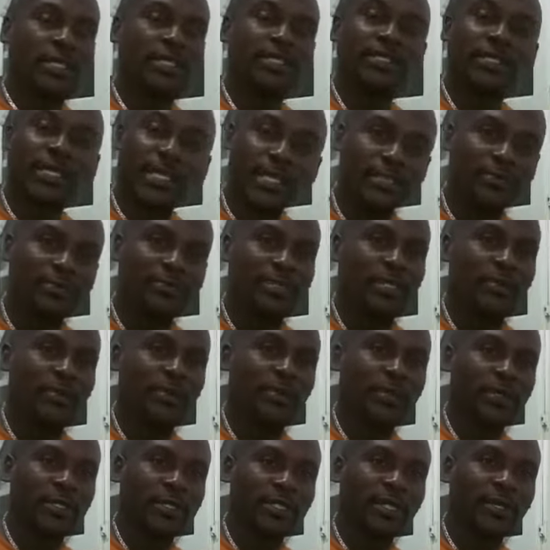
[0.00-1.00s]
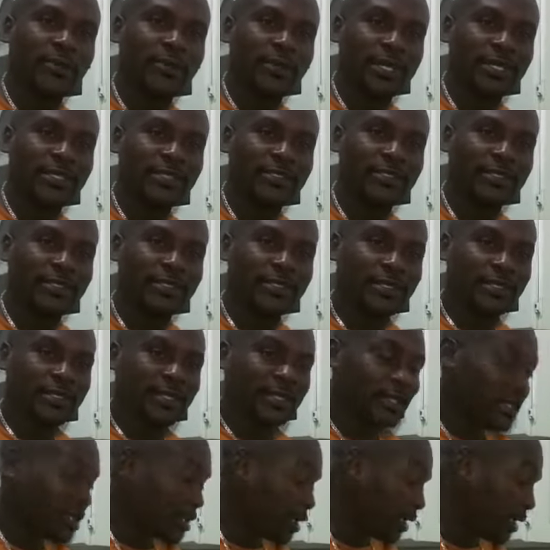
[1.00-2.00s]
and tell me about it. Alright?
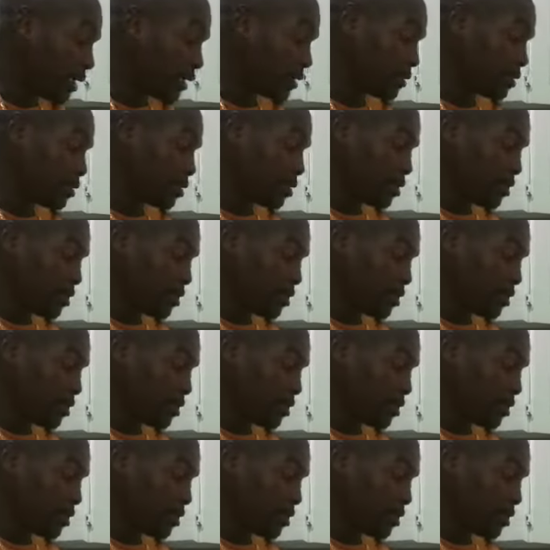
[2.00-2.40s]
And